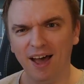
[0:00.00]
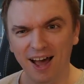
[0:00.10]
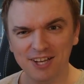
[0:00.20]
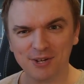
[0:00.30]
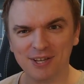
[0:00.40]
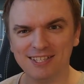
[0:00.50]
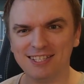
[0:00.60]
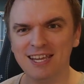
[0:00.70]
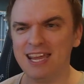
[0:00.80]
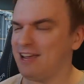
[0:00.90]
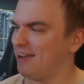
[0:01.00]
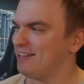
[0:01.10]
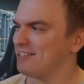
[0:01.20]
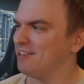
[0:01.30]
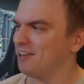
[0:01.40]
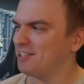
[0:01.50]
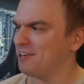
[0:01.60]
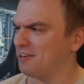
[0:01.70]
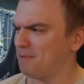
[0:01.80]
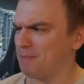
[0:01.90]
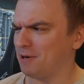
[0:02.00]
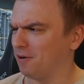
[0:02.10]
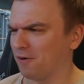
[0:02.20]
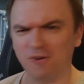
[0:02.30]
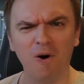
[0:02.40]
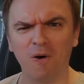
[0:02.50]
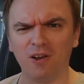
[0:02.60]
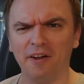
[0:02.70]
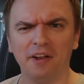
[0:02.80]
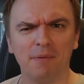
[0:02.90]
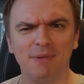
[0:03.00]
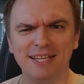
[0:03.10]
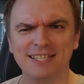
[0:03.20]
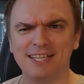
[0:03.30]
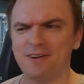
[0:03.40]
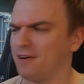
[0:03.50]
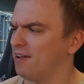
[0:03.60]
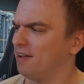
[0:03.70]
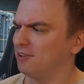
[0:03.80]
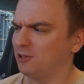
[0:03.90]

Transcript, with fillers: as you can see it's not their typical ROG lineup, it's their